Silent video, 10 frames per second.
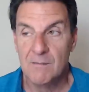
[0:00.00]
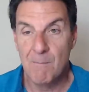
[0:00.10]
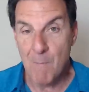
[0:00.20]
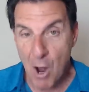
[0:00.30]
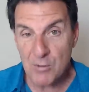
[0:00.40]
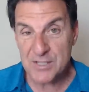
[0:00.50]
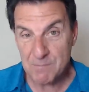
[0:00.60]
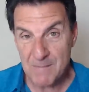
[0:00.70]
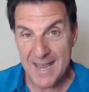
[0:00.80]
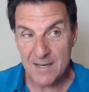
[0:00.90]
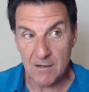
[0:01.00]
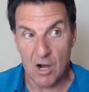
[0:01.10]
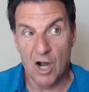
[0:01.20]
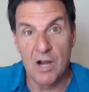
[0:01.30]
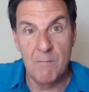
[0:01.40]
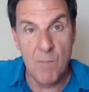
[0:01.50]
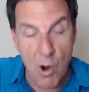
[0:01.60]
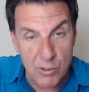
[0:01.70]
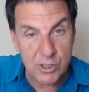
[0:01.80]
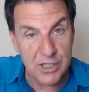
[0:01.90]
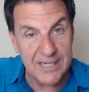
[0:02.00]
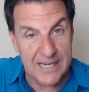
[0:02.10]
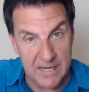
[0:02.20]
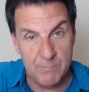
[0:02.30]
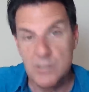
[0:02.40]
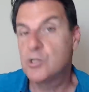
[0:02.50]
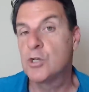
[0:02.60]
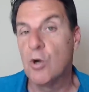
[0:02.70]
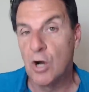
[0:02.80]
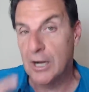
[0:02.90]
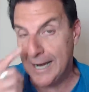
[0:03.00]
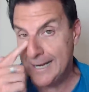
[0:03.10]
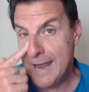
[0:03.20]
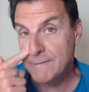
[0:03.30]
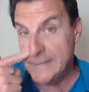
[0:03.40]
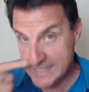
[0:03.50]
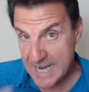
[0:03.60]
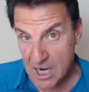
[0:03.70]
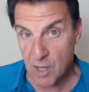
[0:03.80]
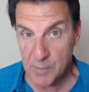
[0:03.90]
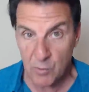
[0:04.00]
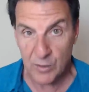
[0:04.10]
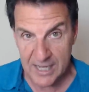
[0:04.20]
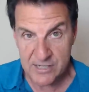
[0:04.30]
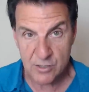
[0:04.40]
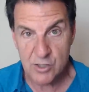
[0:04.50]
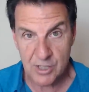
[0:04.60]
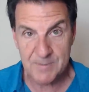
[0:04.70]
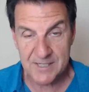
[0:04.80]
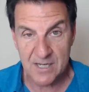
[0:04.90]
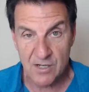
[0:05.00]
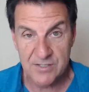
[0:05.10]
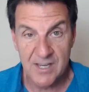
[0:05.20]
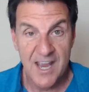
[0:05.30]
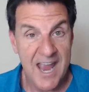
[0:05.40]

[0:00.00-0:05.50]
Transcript: Most men are emotionally immature and have terrible relationship skills,